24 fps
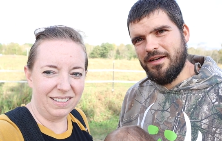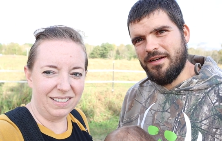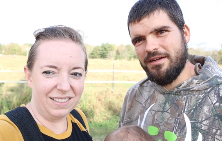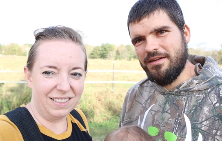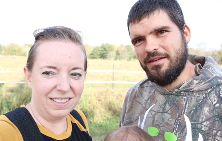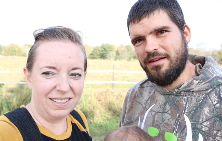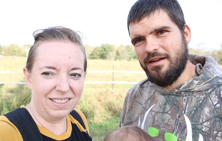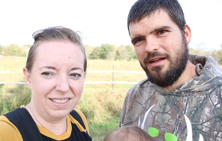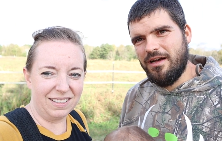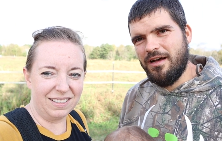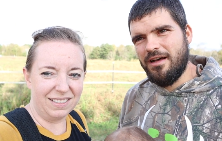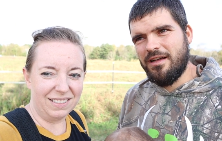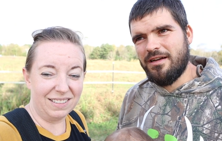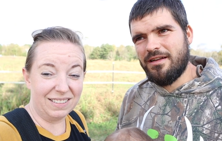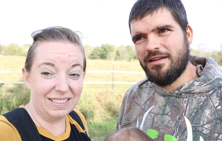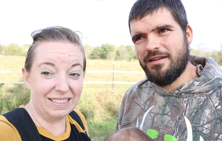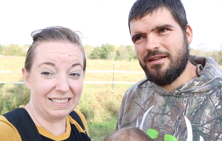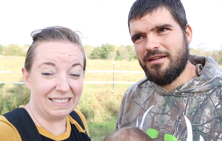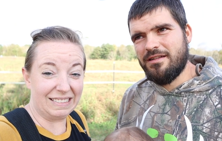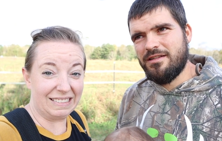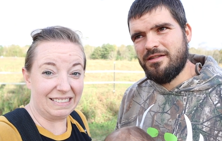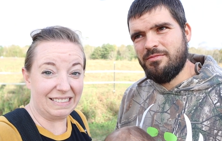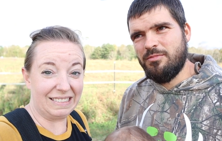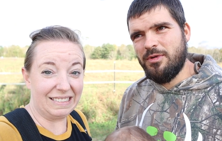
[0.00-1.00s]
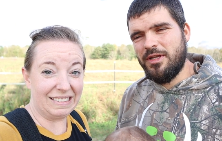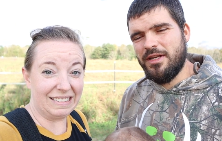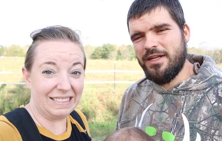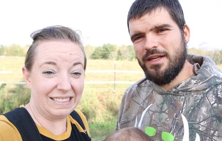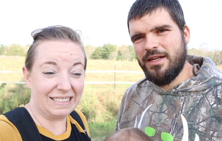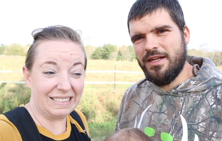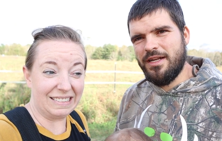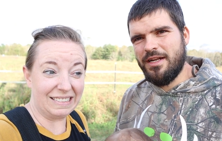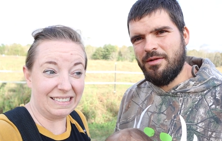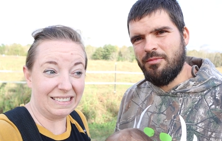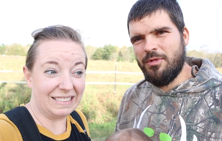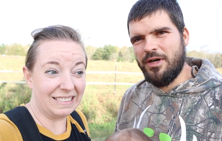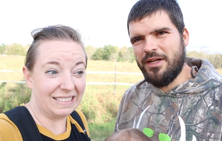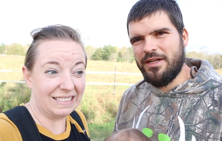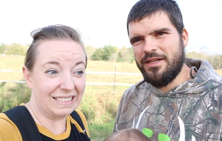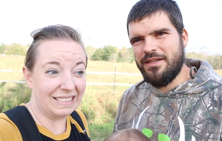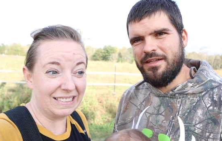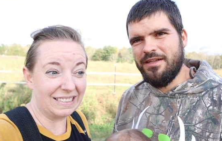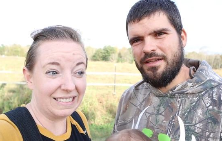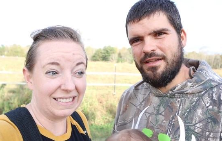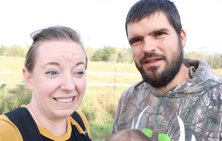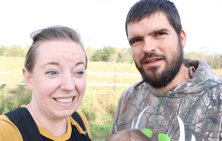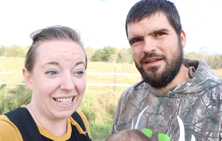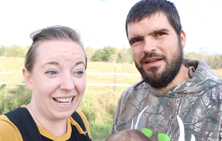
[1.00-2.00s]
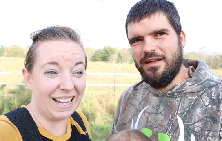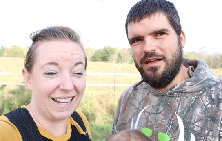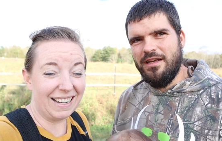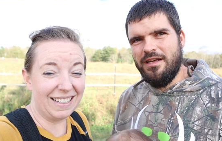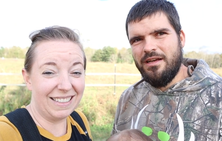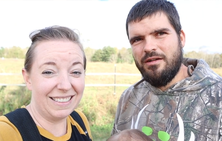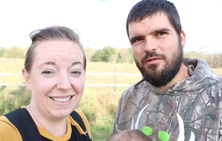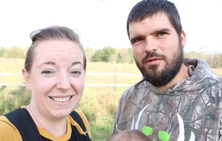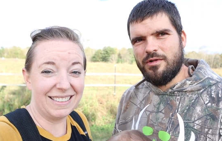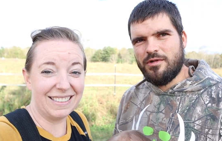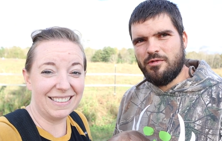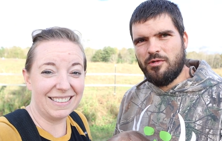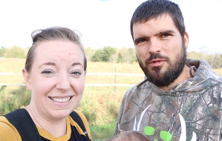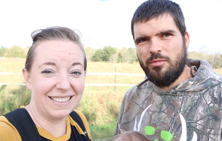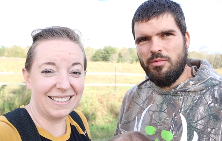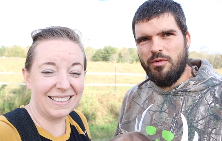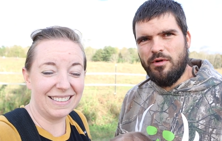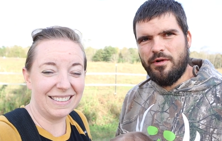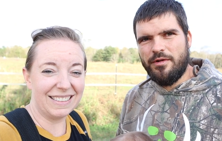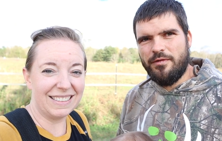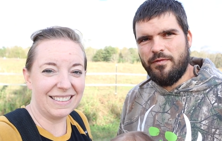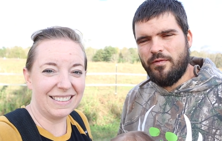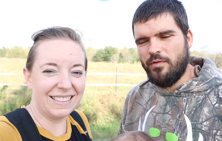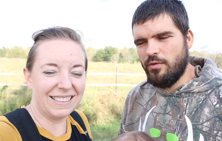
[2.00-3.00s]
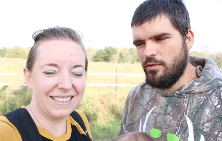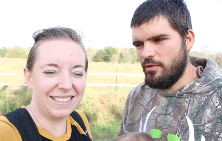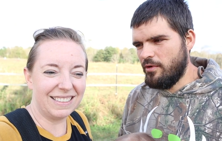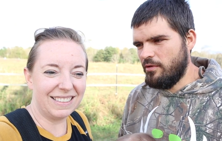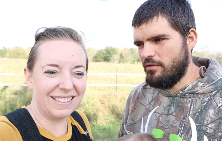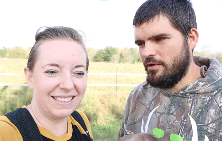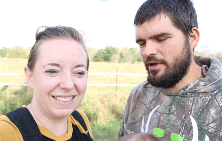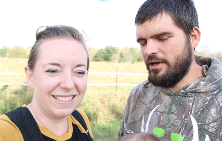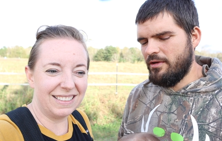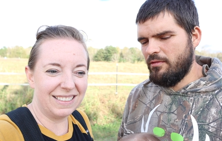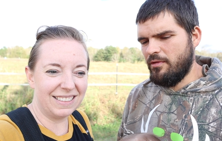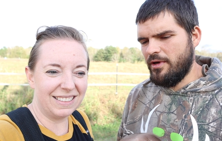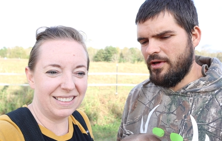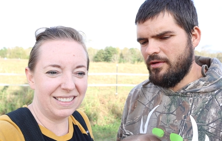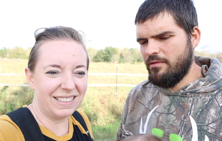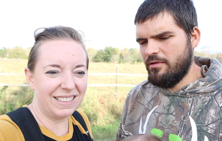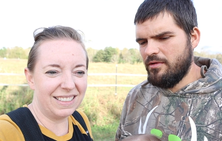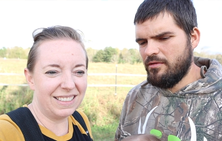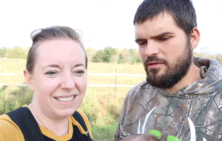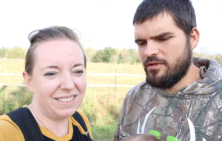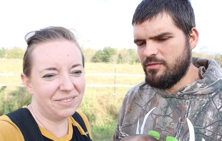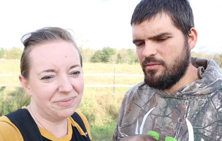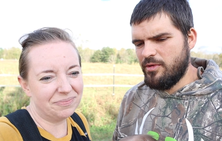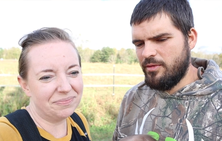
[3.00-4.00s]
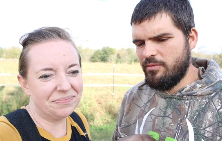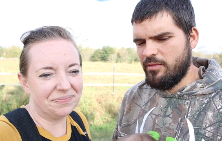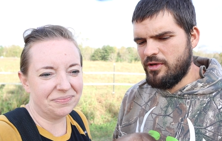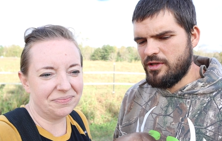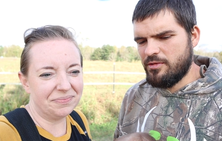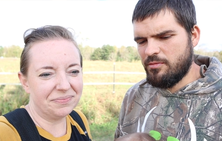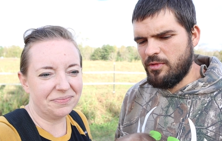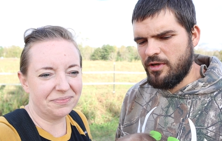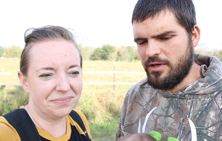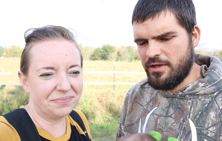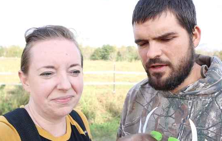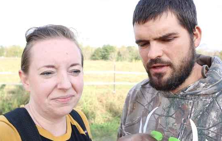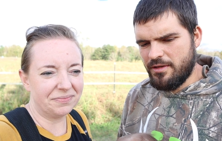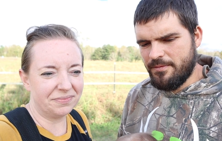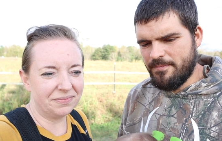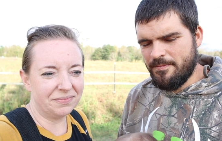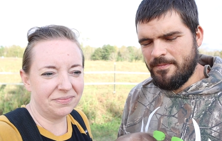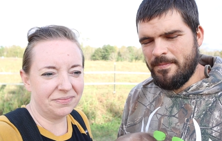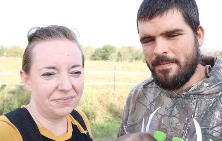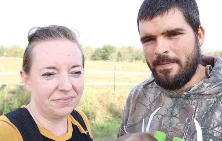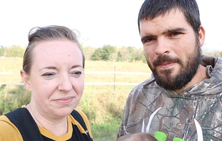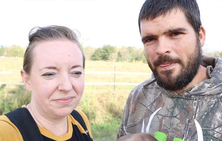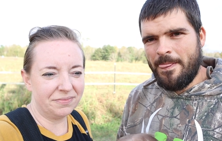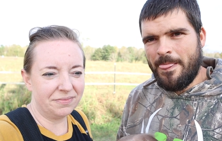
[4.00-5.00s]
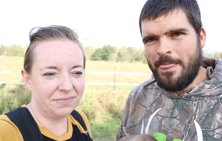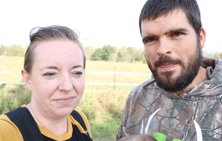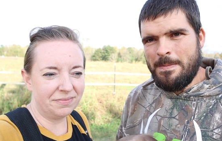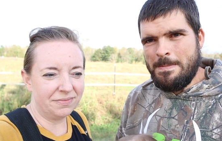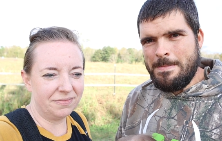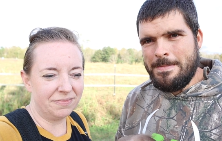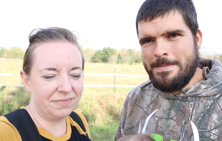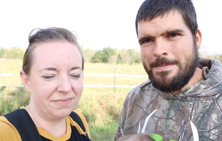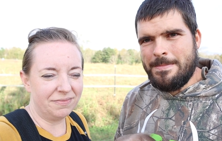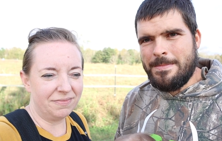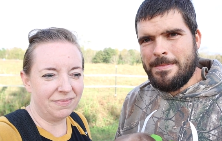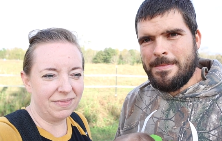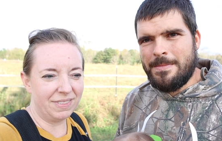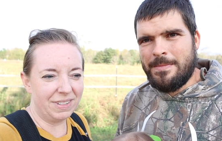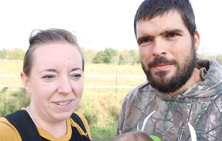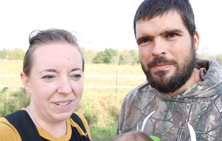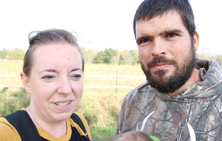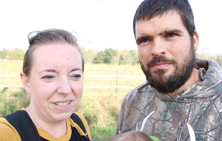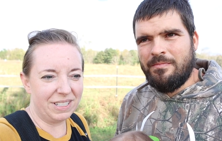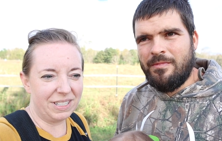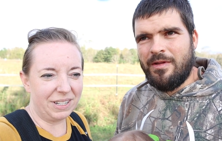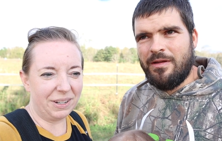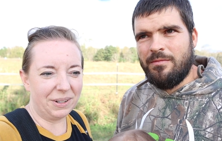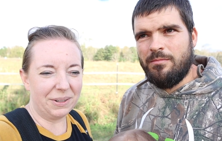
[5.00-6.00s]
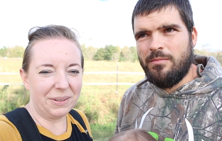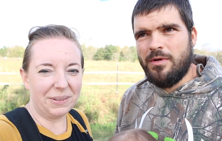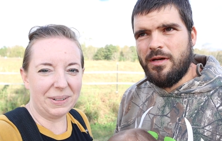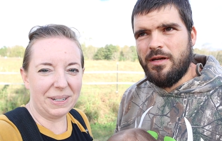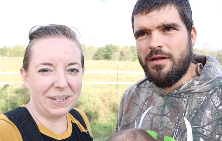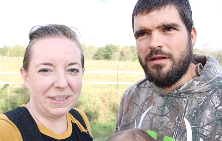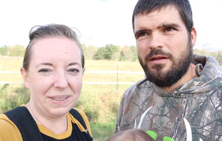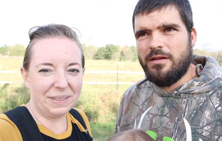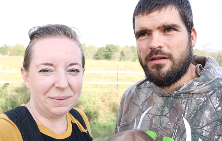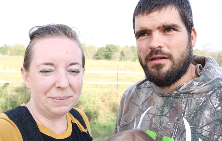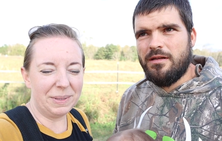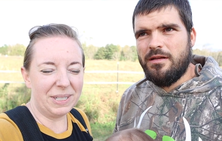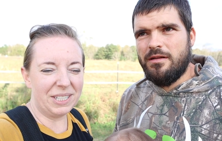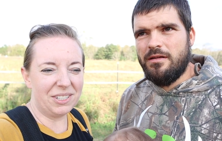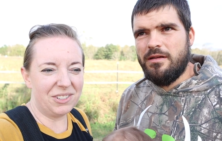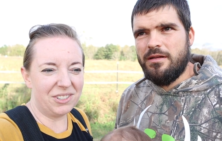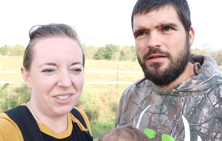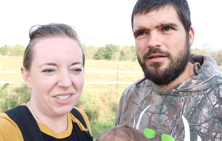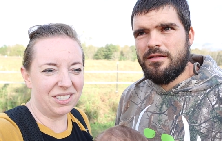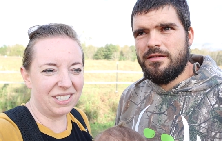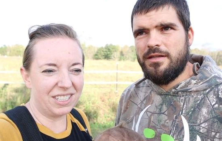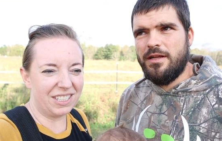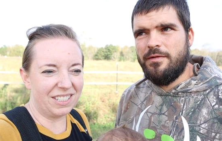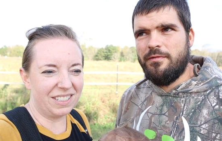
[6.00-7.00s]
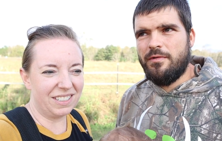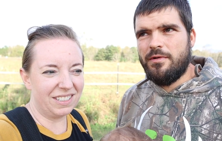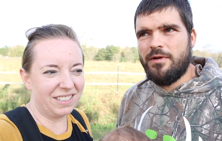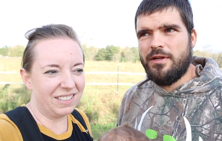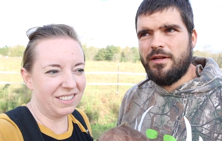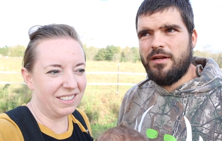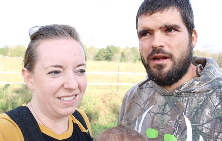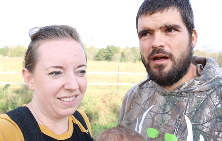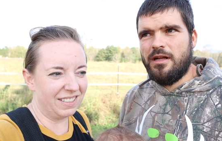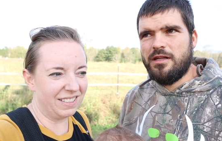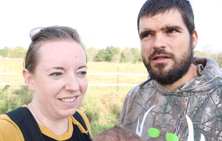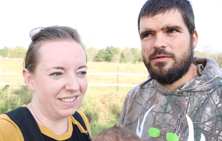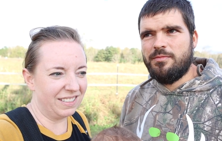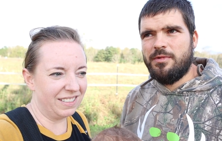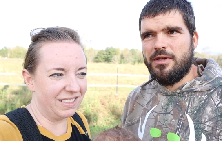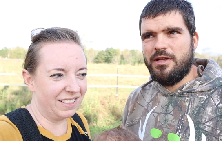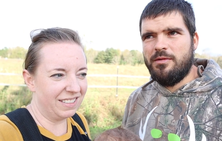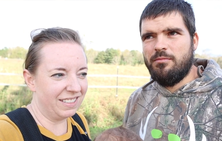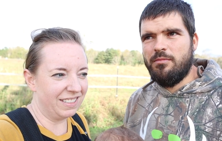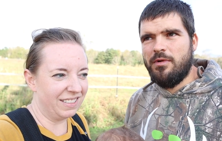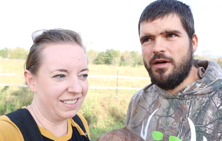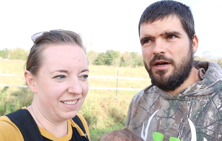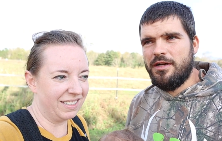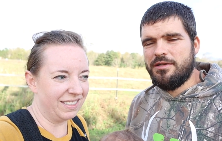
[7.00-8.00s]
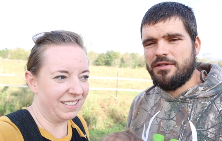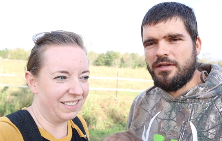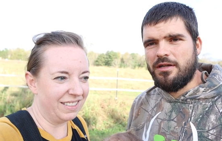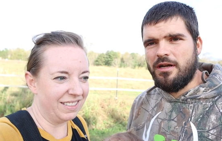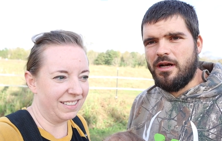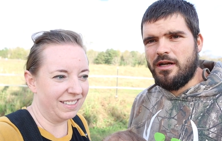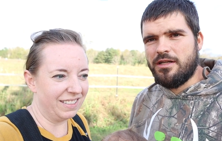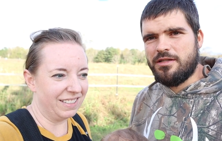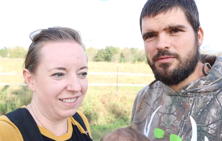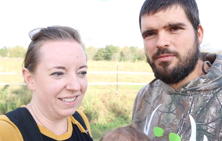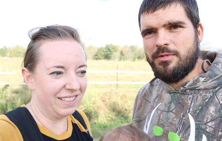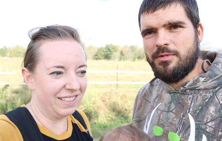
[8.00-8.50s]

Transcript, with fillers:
Speaker 1: uh, not spending any money. Yeah. Which we're pretty frugal anyway. We don't spend much money.
Speaker 2: So, but it's different
Speaker 1: than not spending much and not